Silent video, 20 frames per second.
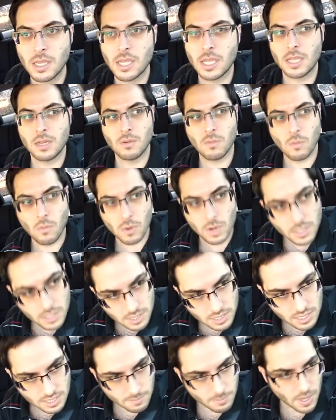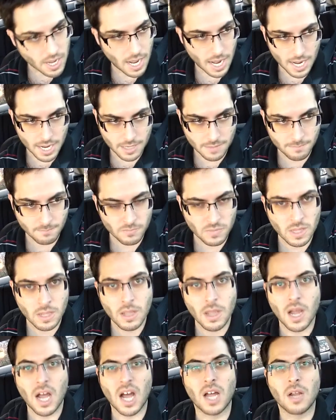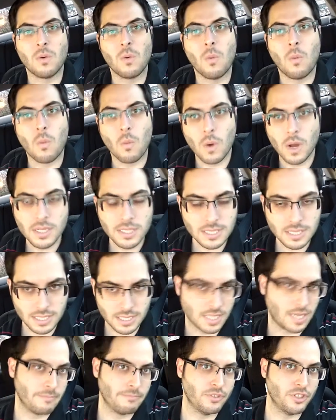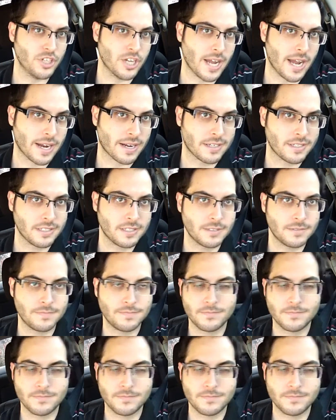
in one spot, on one subject,